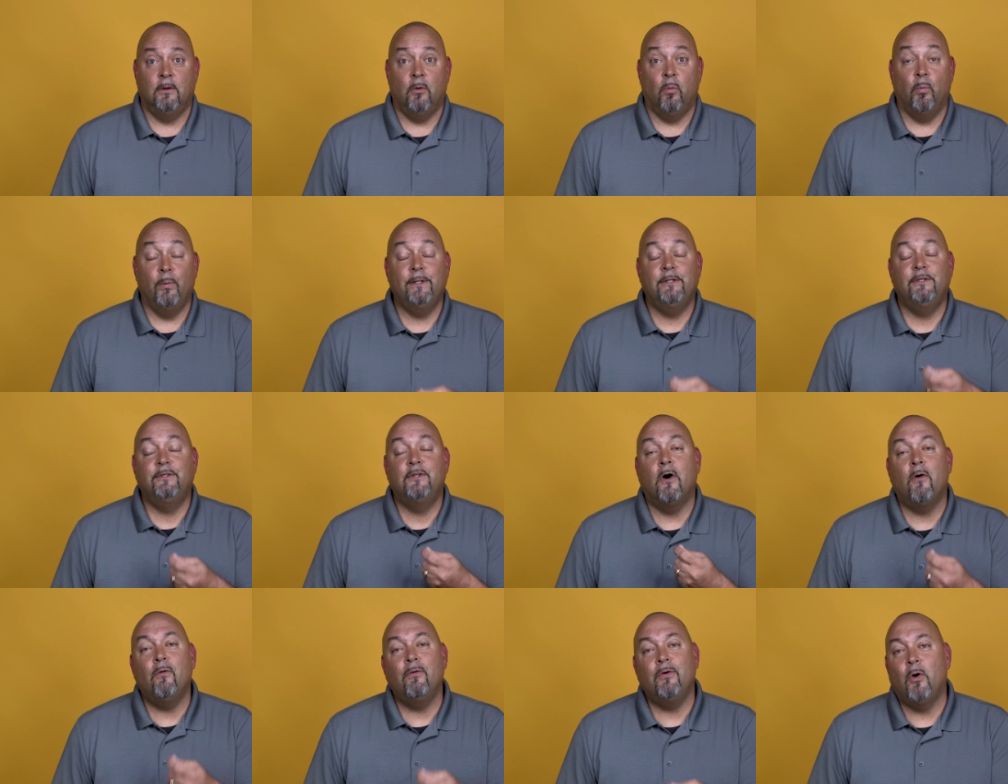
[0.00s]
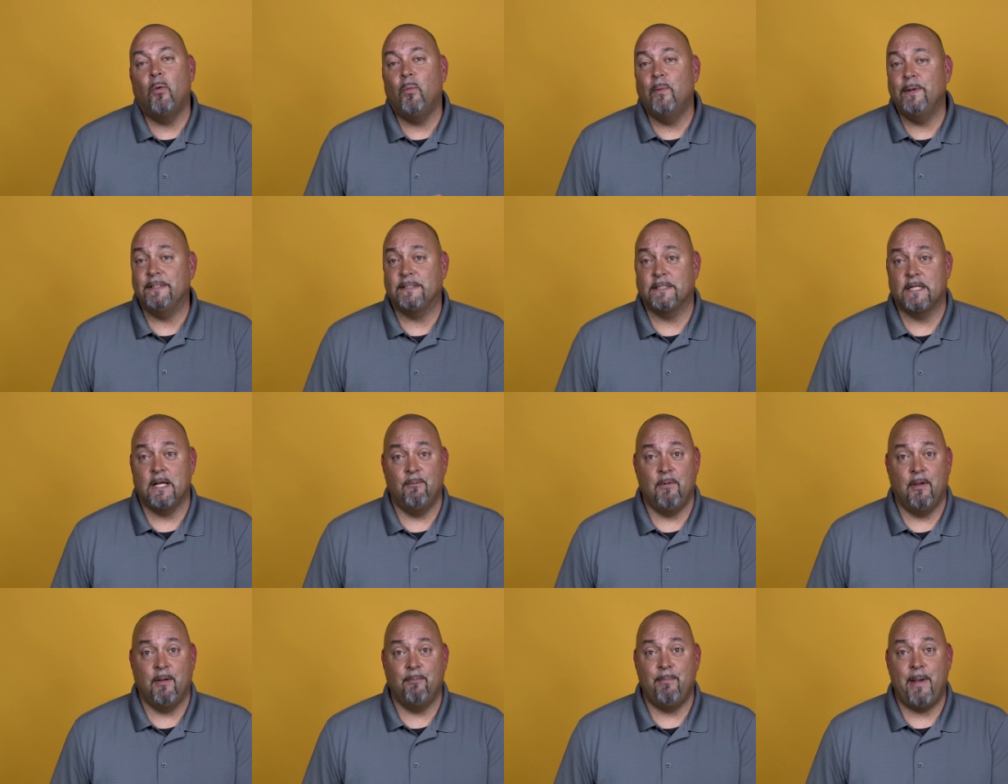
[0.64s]
We don't know when he's
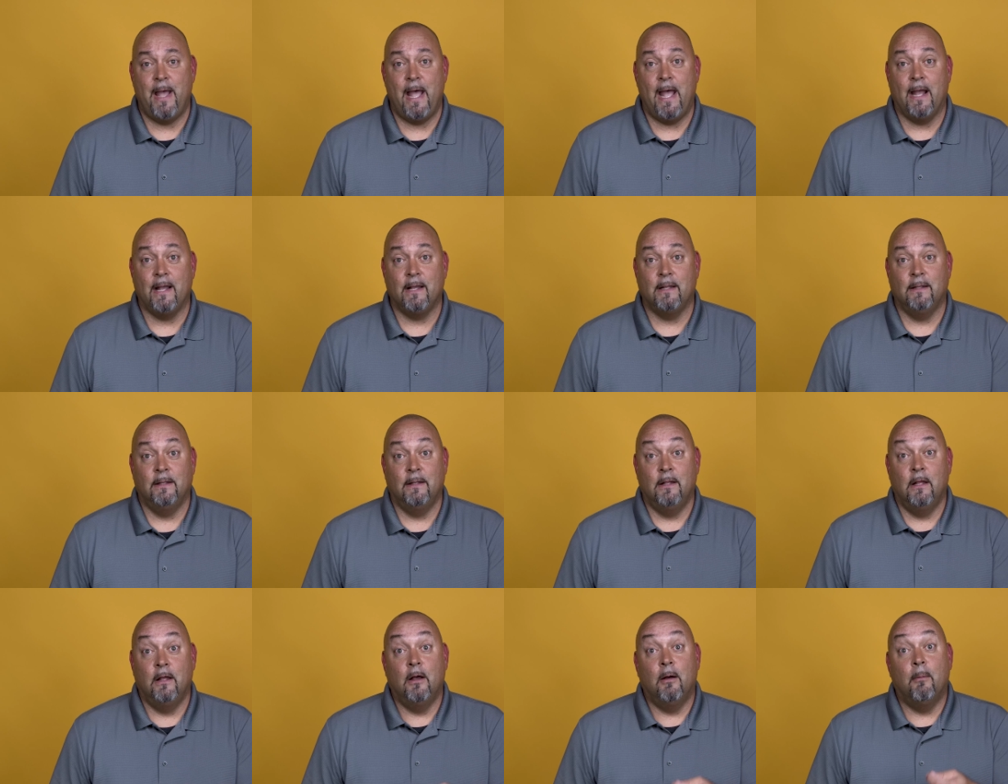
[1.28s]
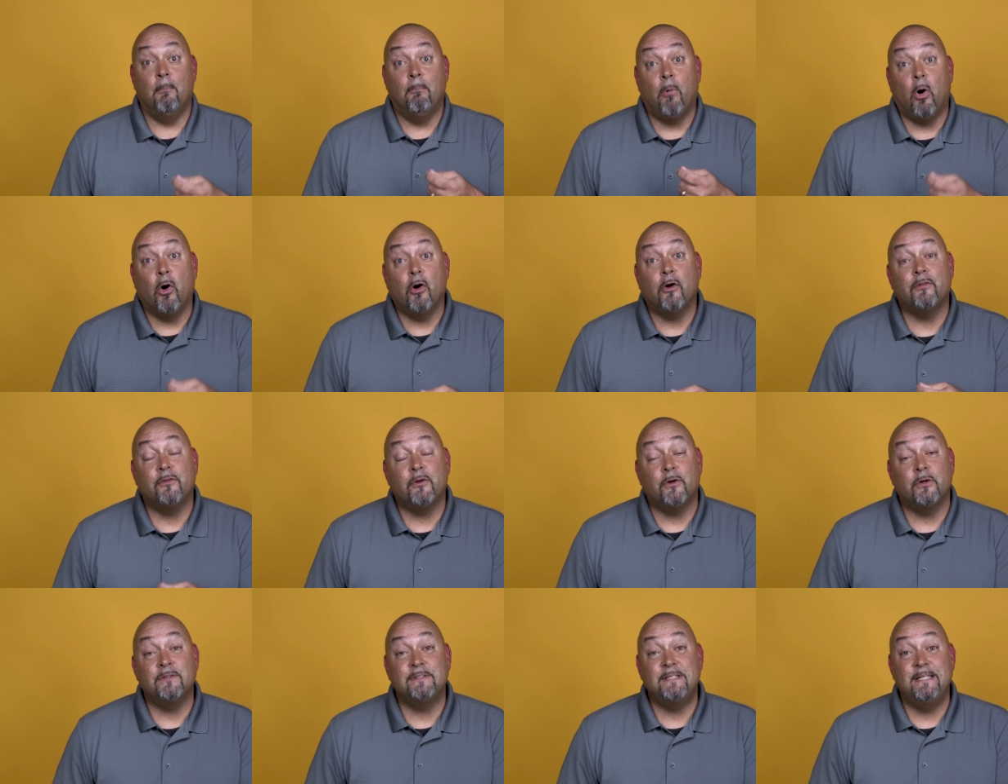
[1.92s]
coming back. Mark
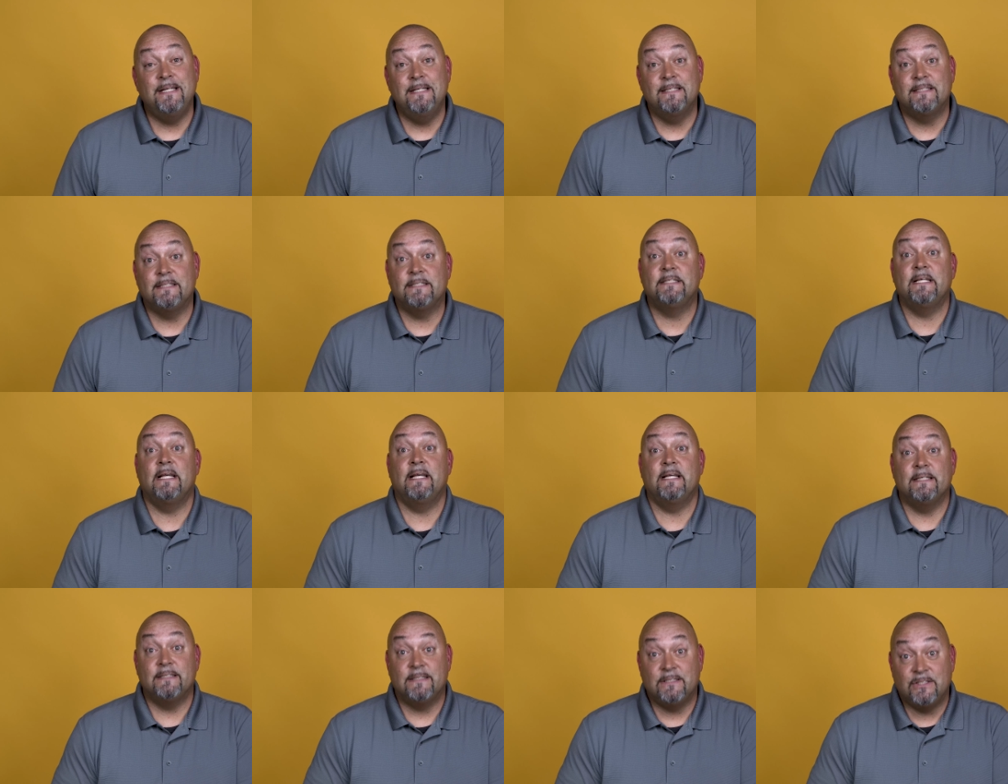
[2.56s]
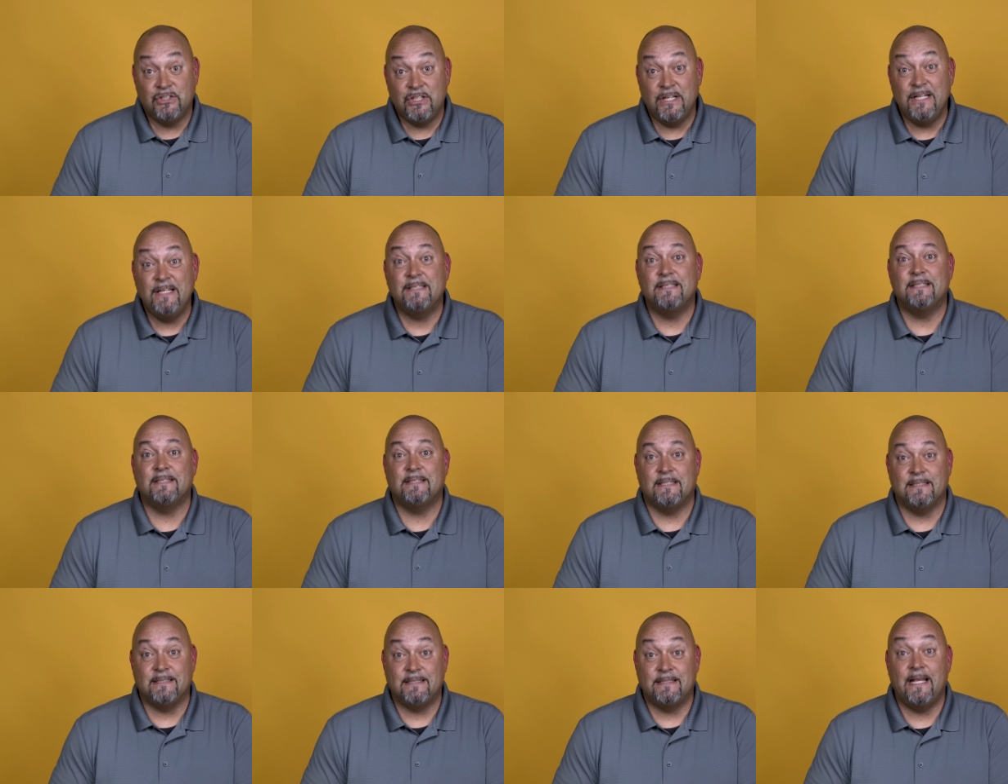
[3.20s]
13 says
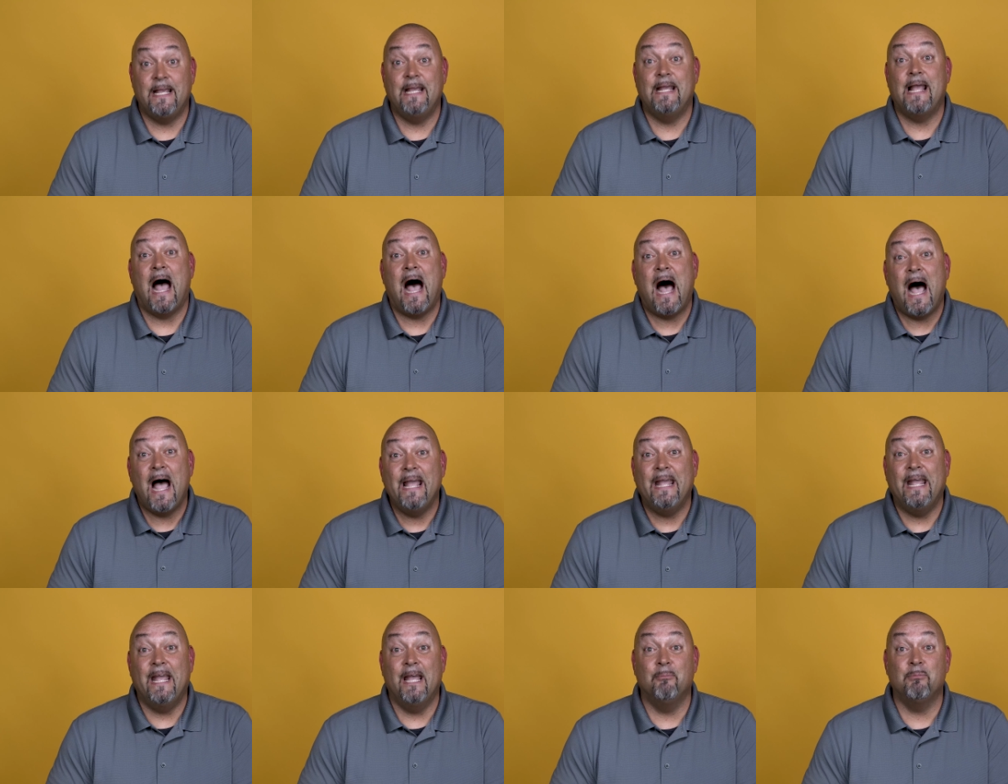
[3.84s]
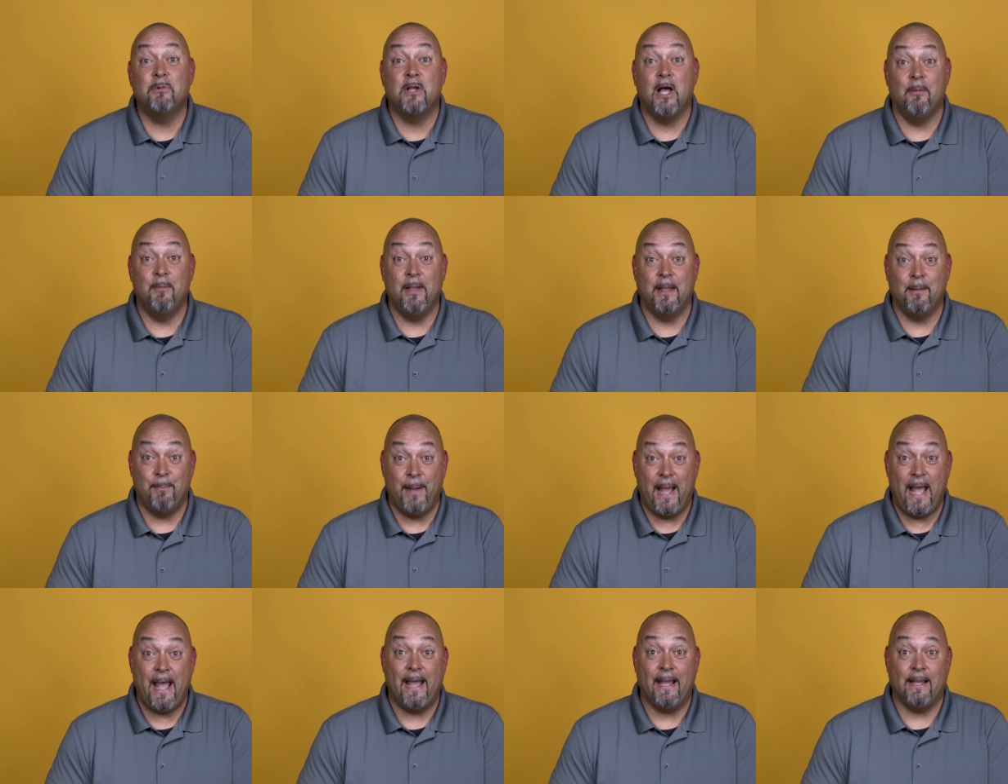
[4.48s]
Jesus is saying, I am coming
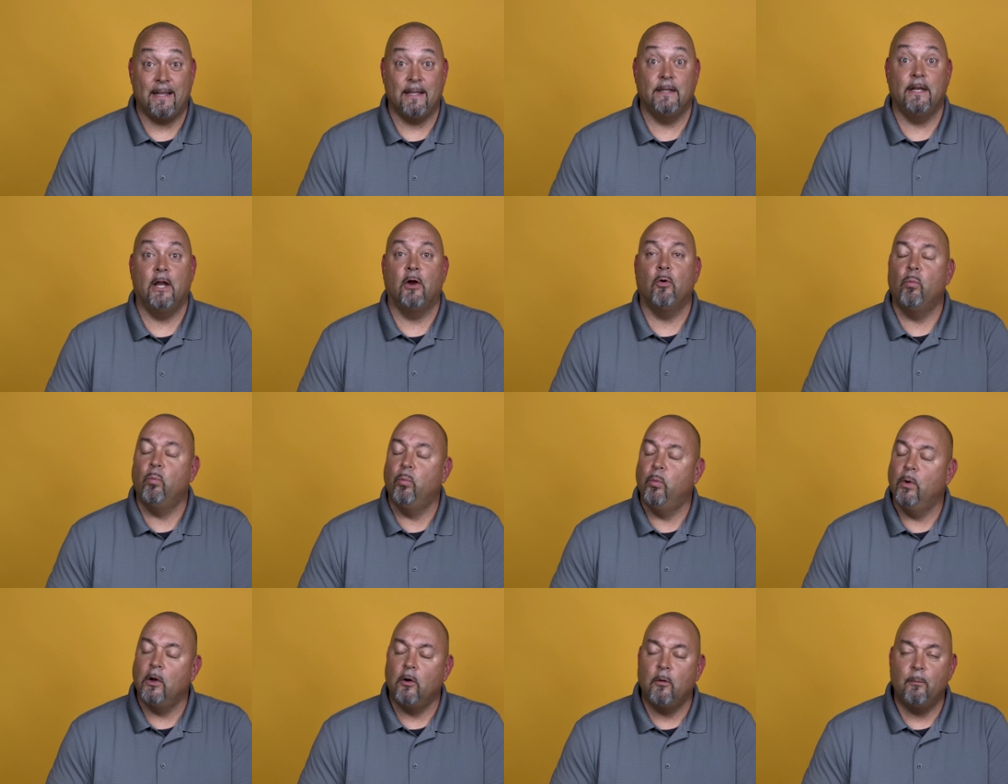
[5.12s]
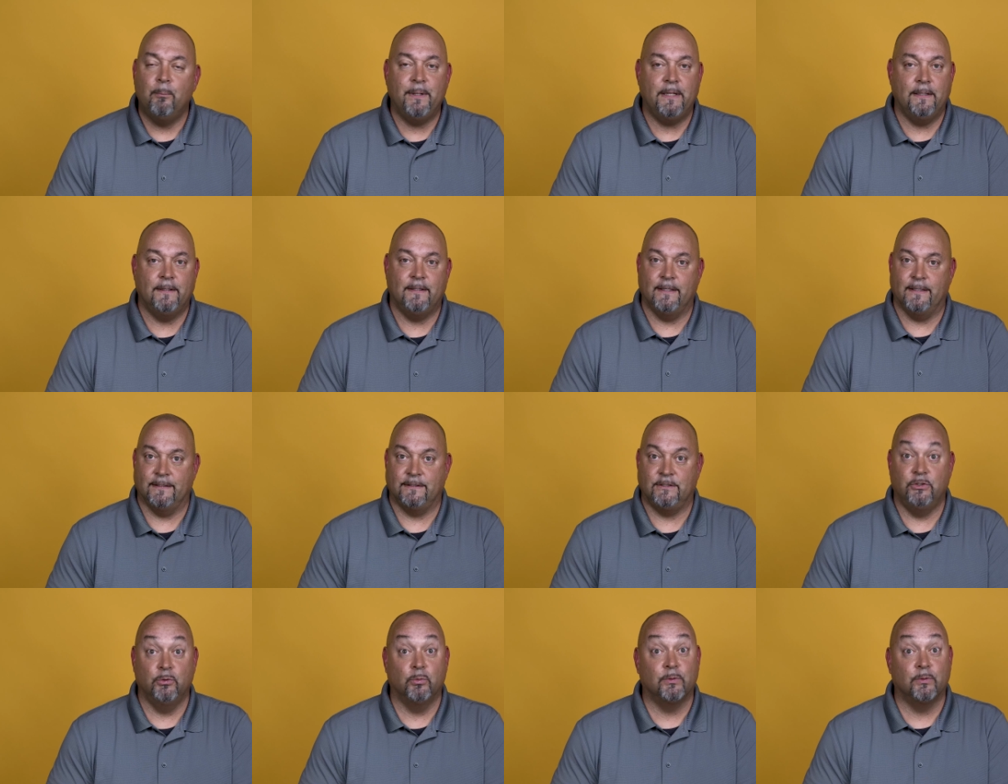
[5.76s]
back, and there will be this.